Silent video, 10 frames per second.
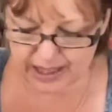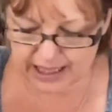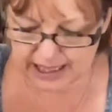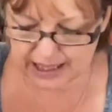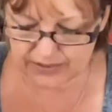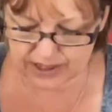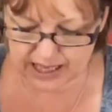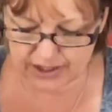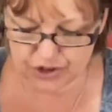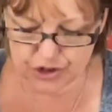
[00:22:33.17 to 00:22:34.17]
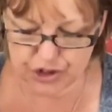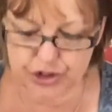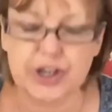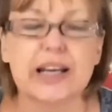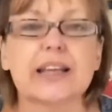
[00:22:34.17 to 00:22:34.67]
and it gives extra
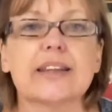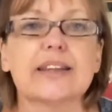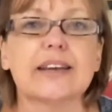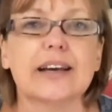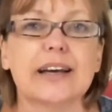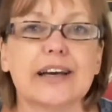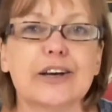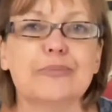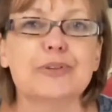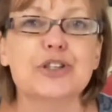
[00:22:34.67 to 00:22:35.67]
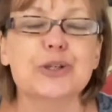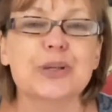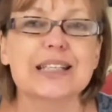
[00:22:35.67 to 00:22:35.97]
strength to the